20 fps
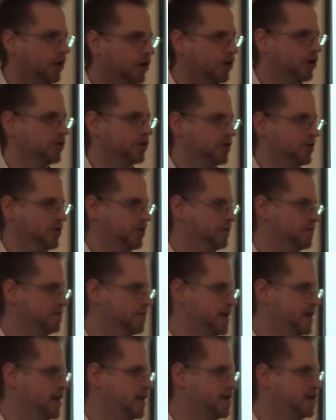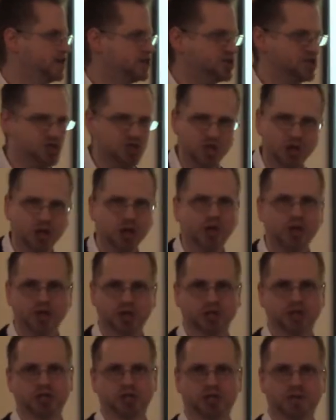earth, his
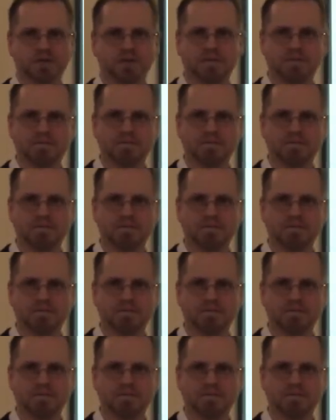church,